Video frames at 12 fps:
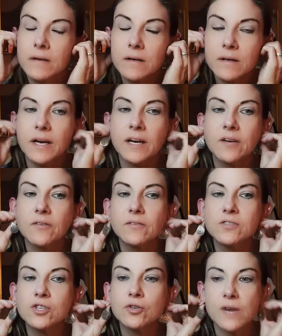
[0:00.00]
kind of
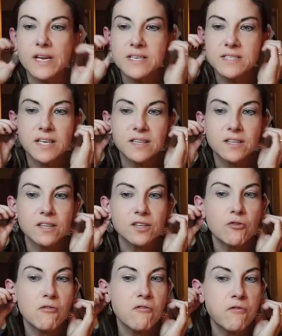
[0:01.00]
tracing the little
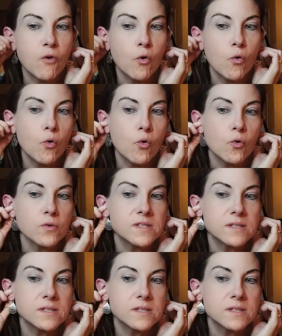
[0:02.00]
folds